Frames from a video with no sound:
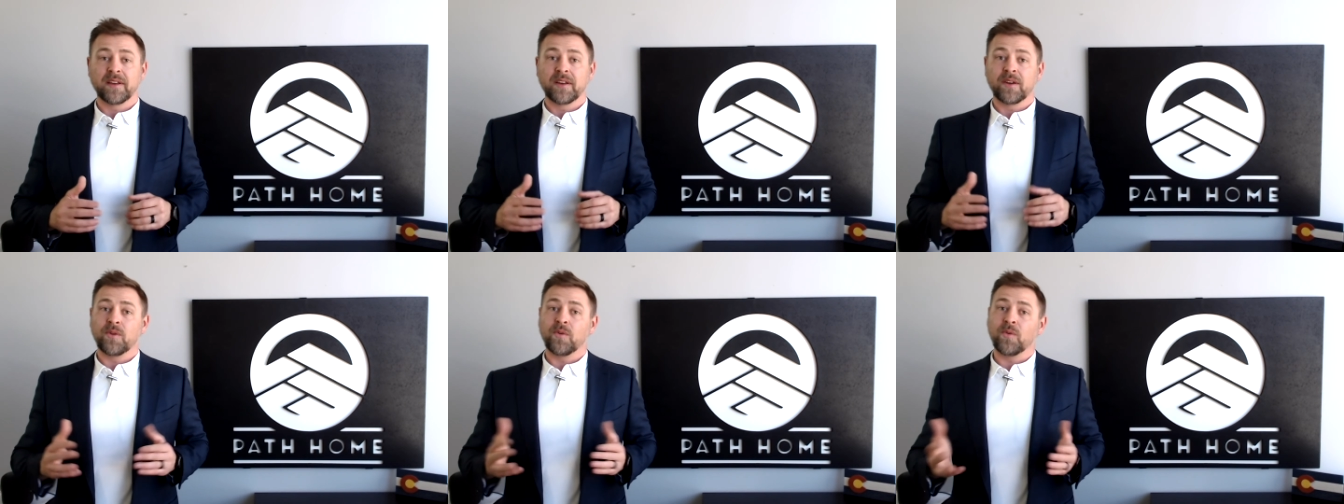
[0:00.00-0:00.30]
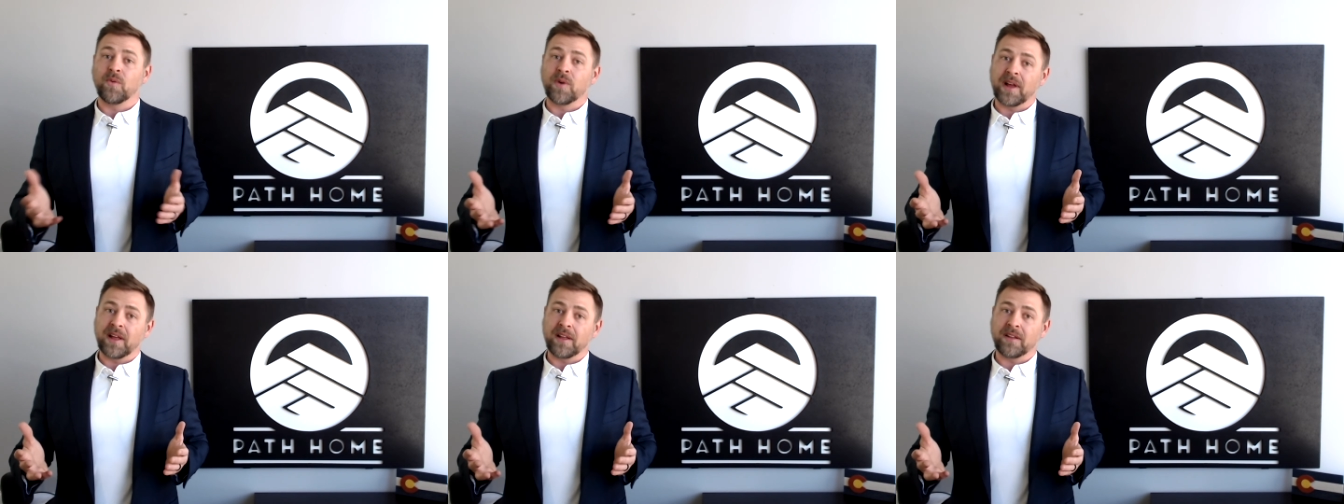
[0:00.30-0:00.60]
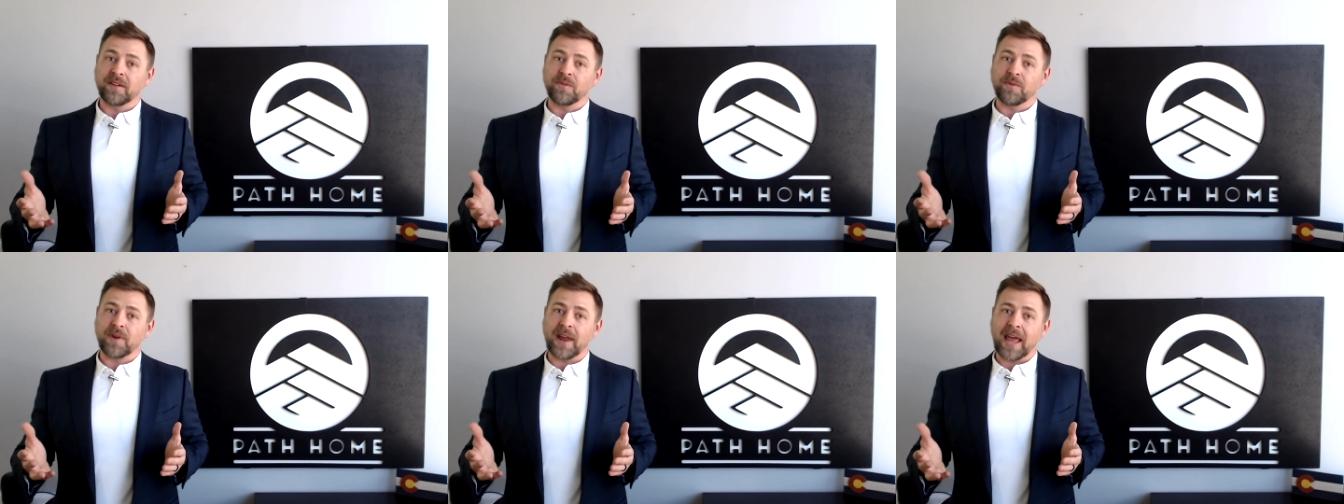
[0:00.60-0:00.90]

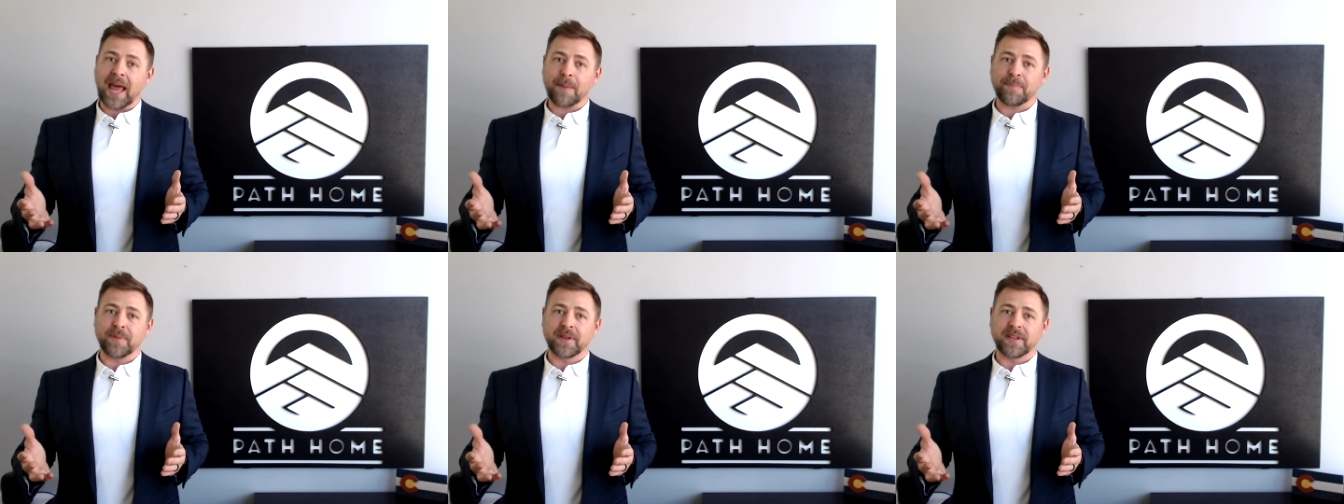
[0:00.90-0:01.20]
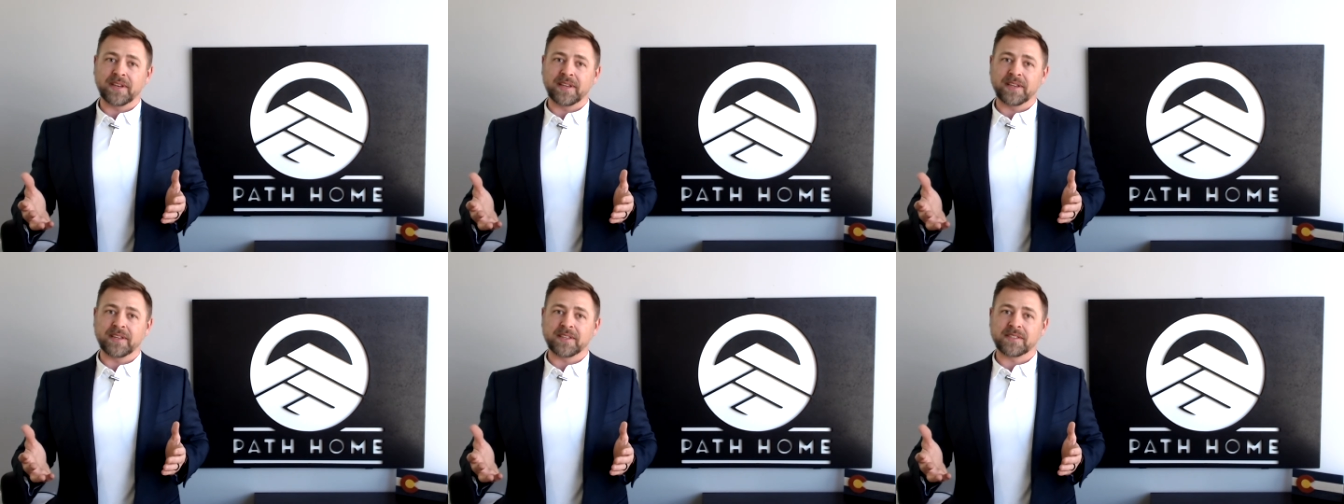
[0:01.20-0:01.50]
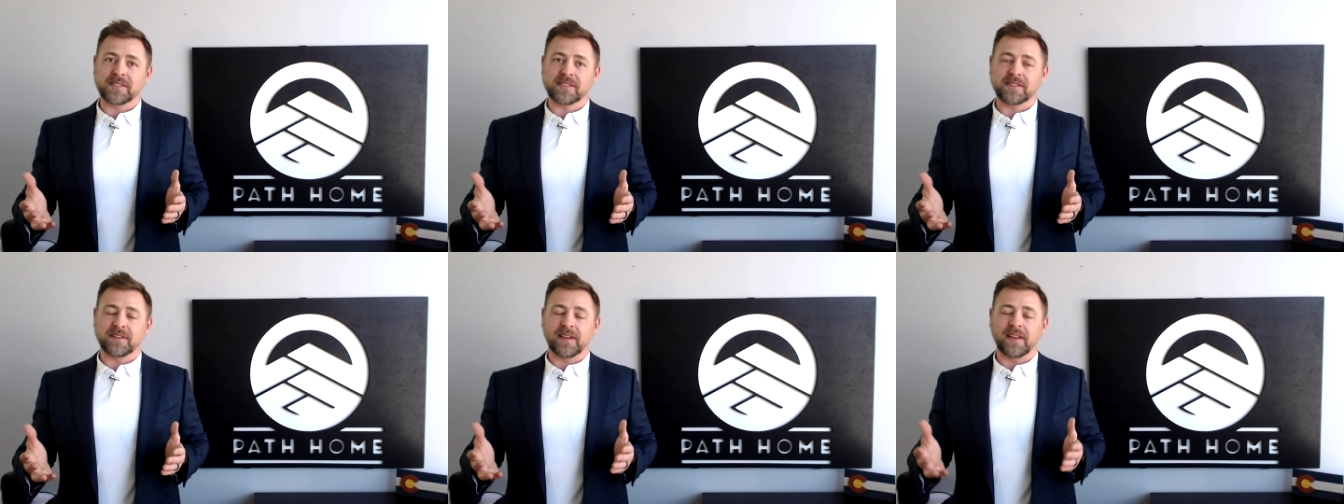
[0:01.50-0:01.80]
Well, what happened
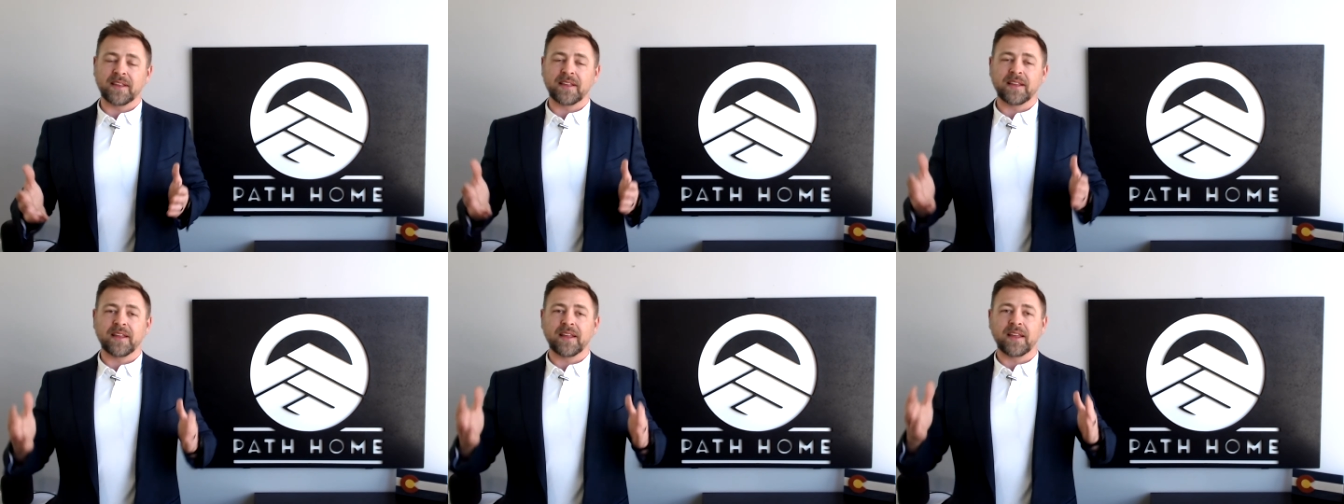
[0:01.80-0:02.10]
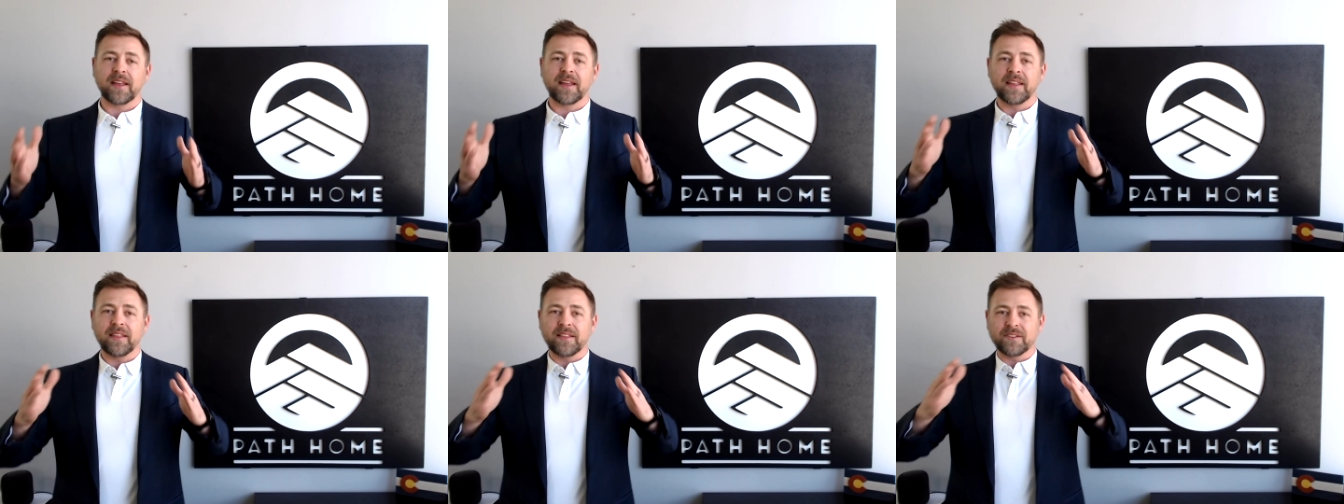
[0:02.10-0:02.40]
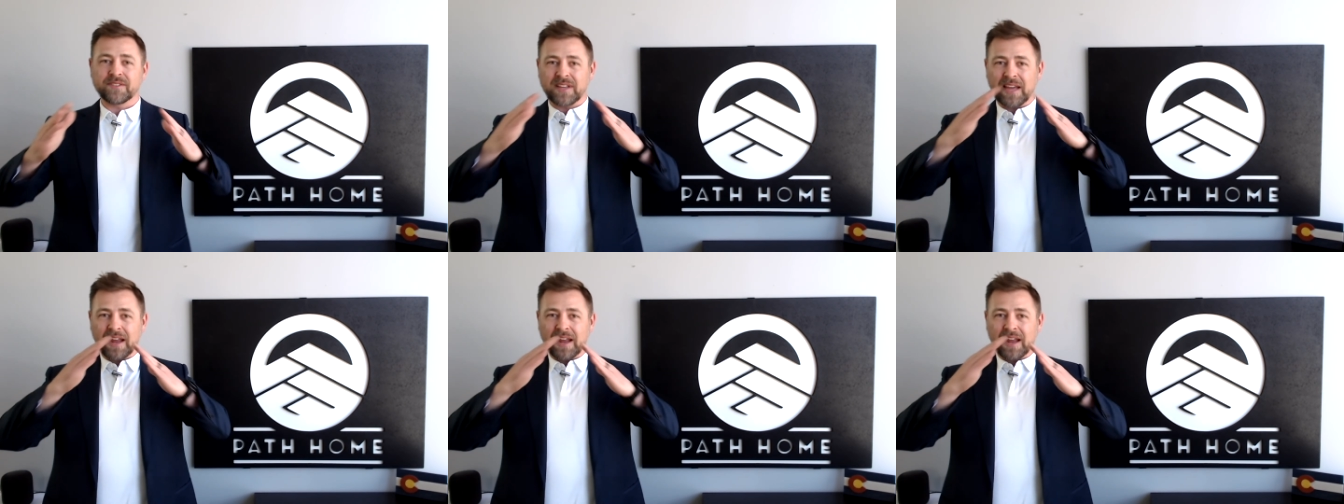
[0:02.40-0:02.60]
is there's